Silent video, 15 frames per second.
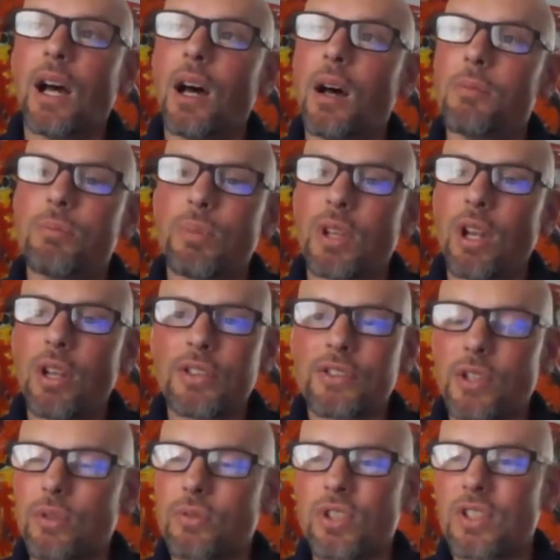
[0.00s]
Um, but
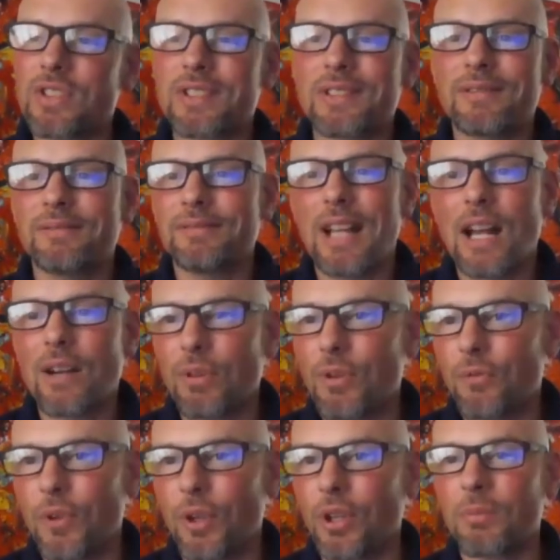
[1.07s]
also just not
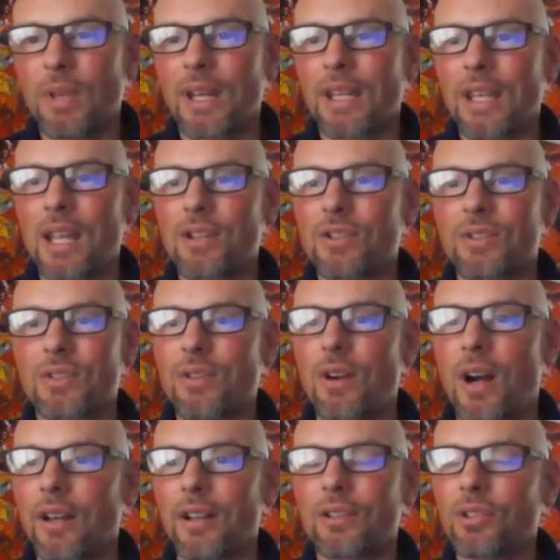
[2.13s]
refilling medications
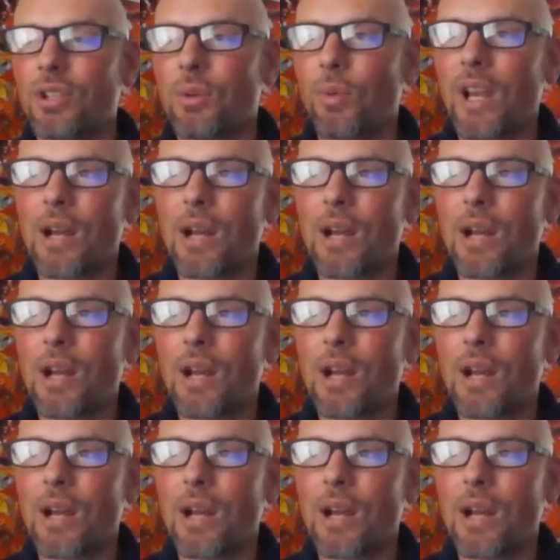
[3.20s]
chronically.